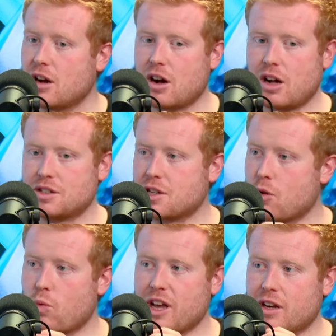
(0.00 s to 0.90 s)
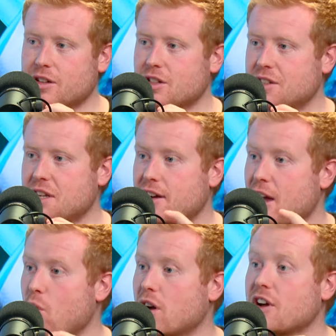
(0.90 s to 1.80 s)
I'll start winging it. I'll say, okay,
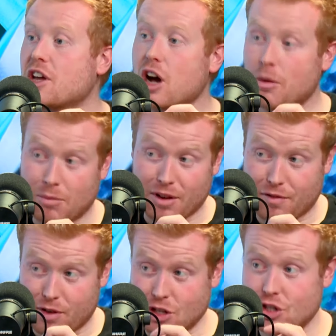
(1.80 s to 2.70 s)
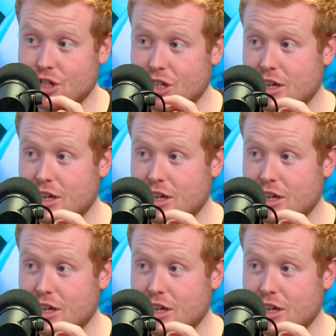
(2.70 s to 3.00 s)
what have I got in my fridge?